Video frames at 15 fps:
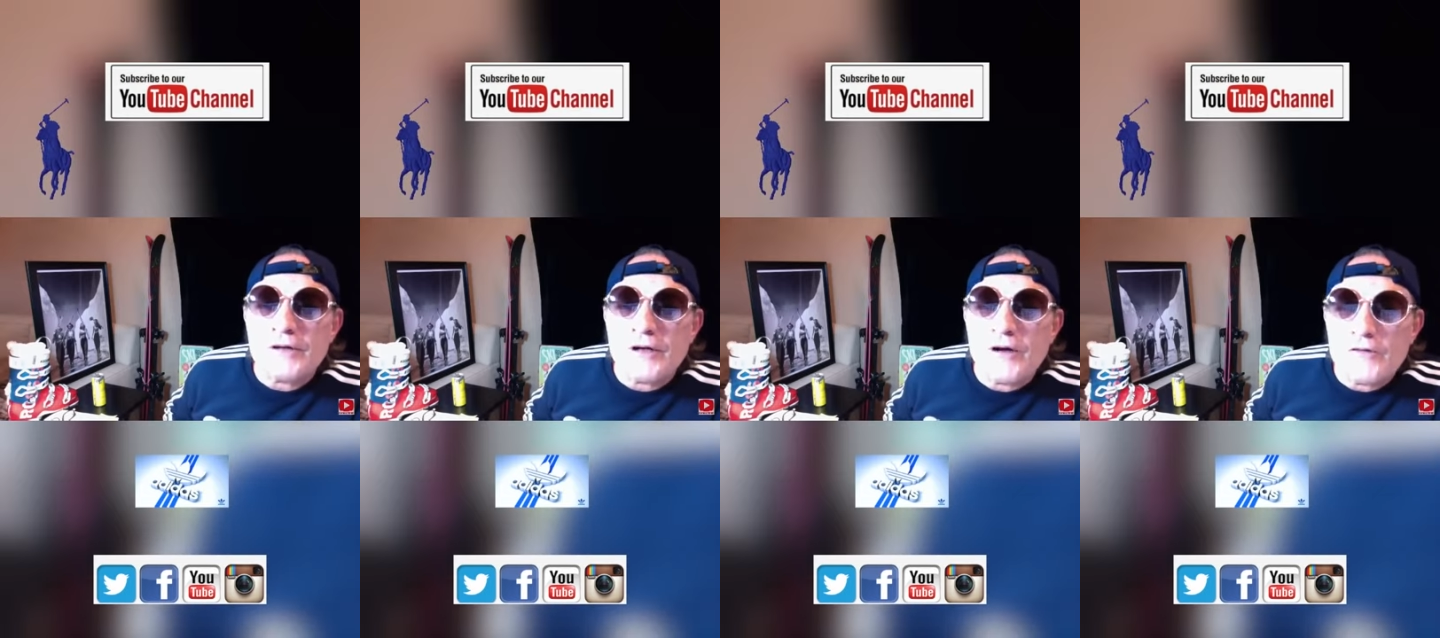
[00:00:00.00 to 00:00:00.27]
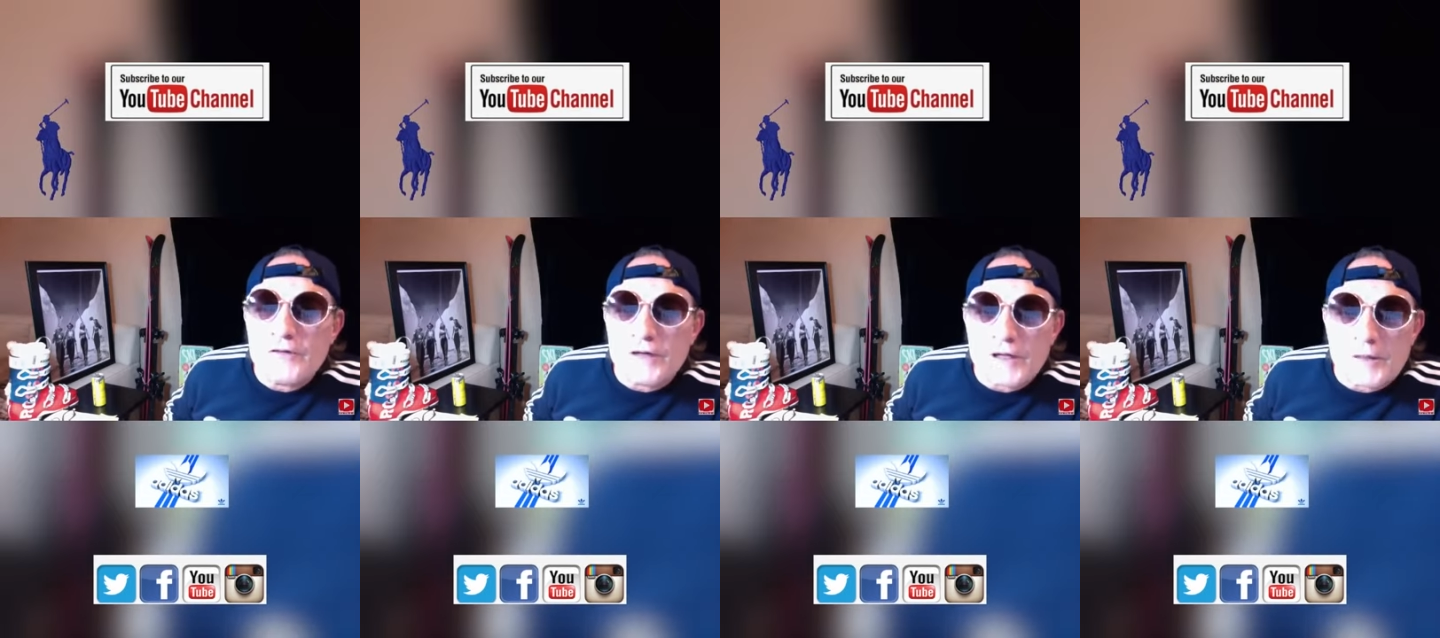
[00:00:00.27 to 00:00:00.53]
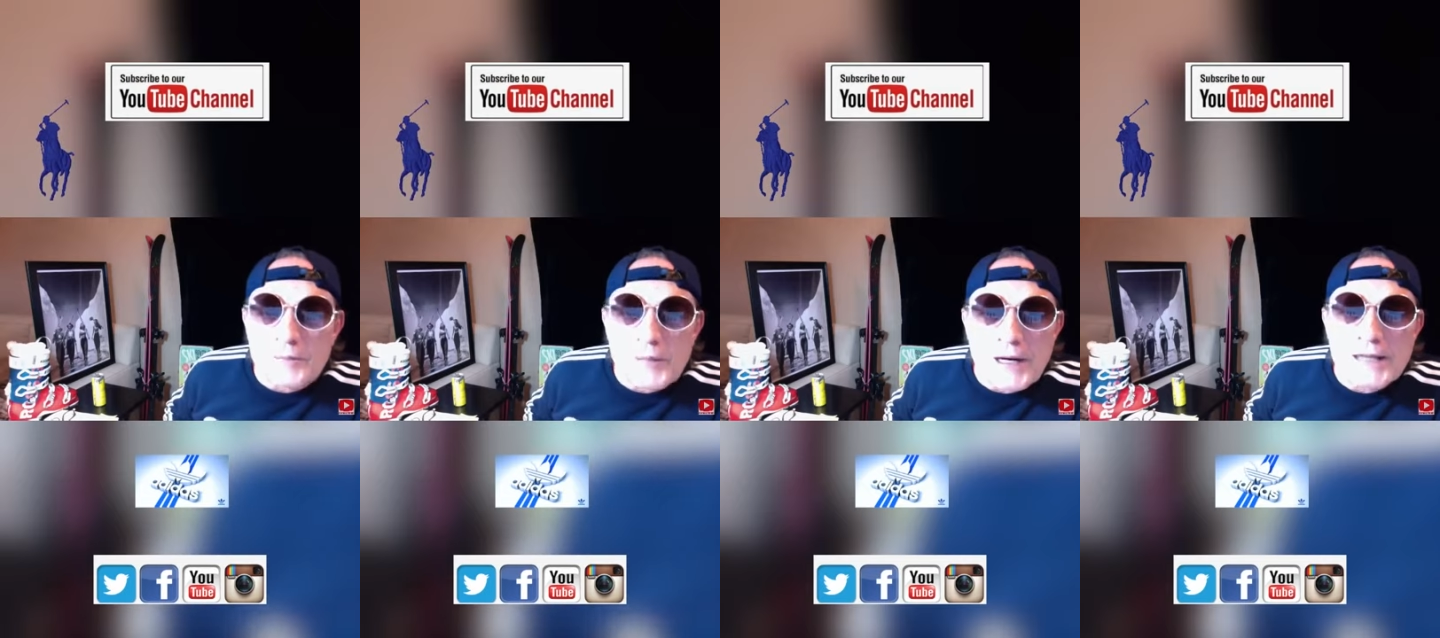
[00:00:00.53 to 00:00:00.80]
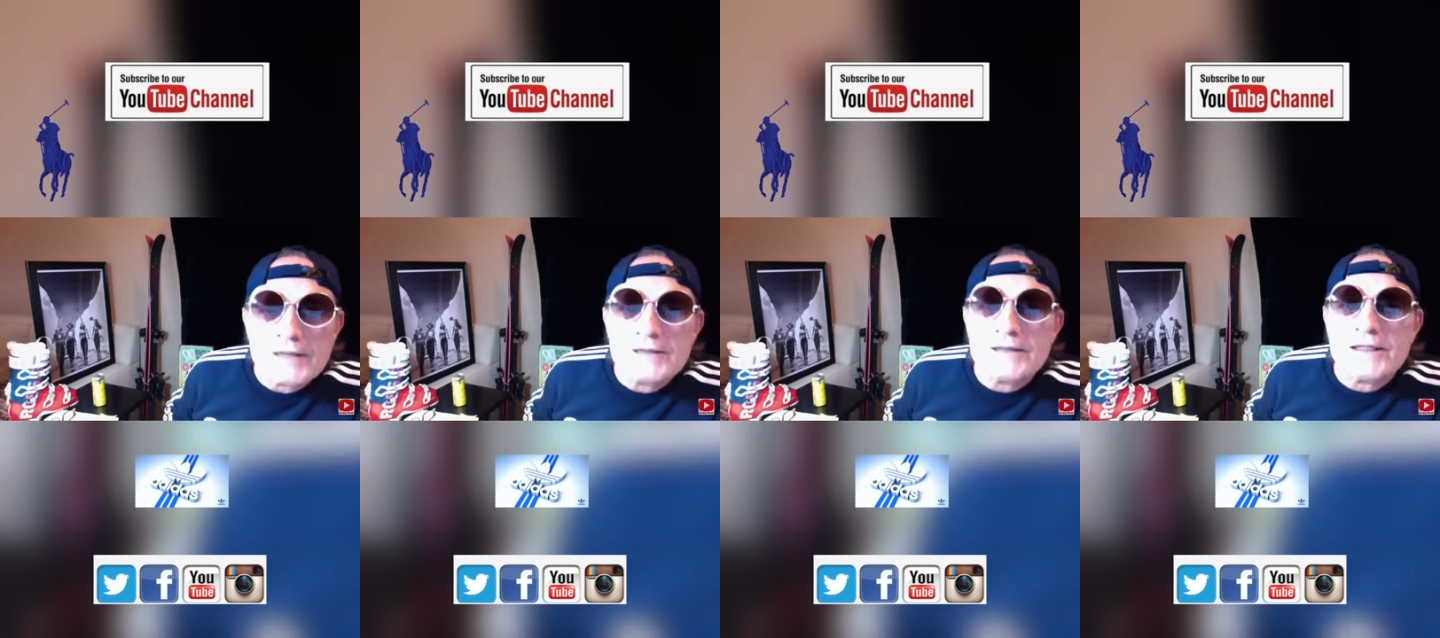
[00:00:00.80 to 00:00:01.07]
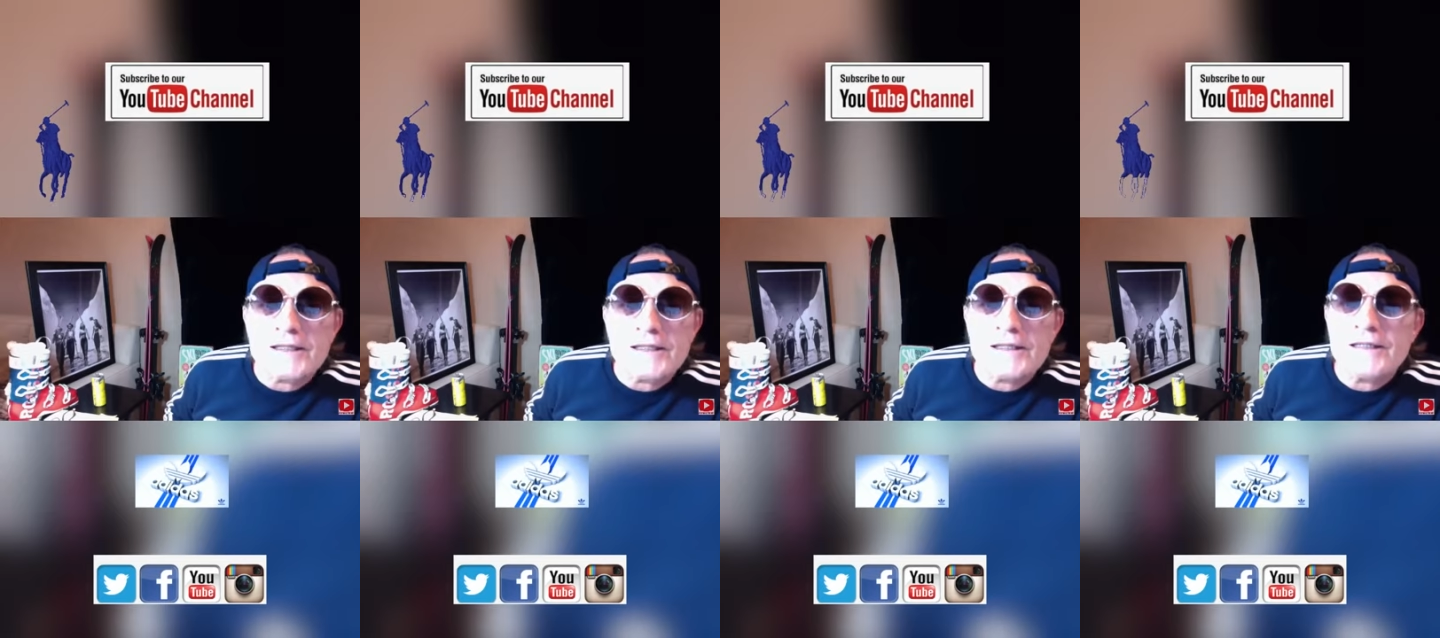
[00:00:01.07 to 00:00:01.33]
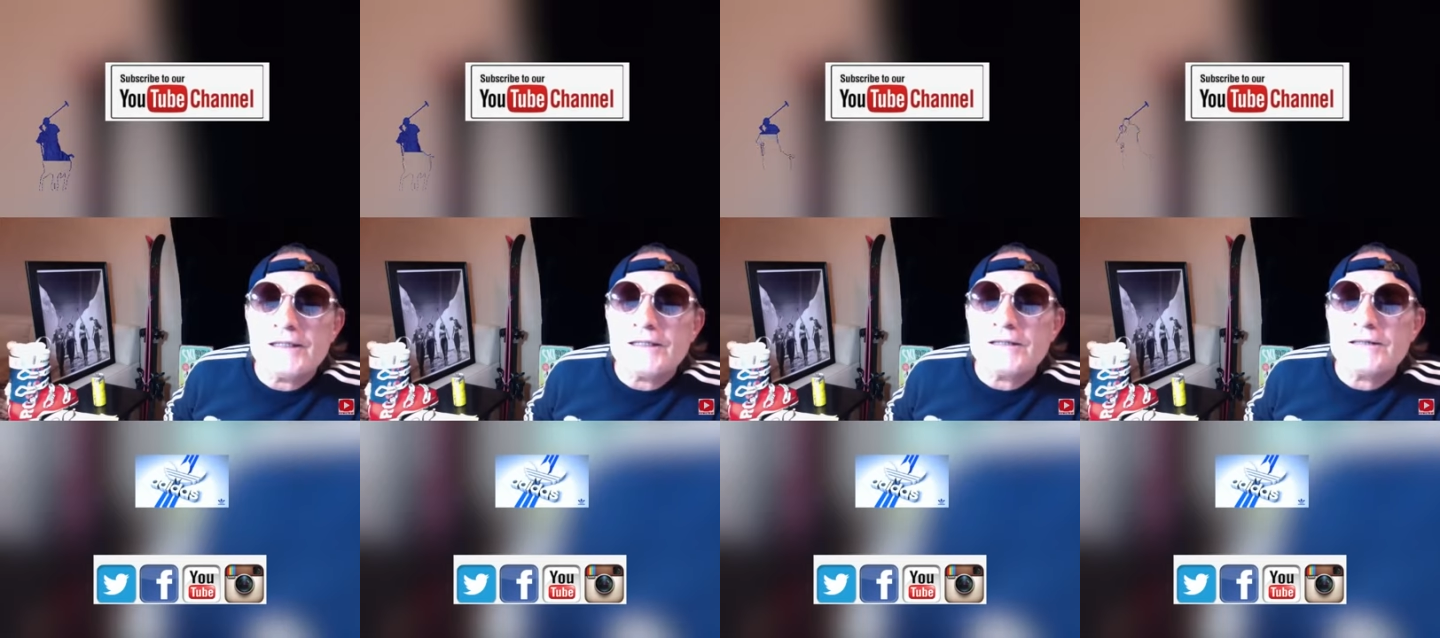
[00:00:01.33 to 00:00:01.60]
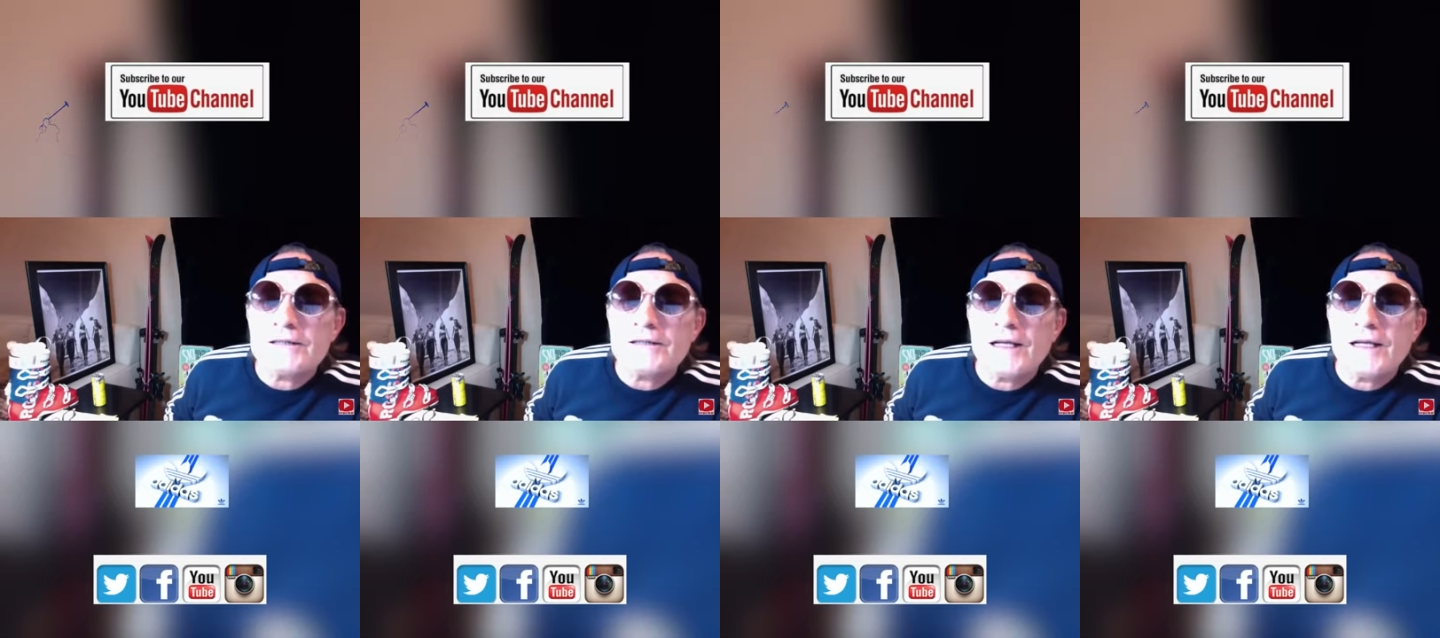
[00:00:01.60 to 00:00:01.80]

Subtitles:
COVID capacity is.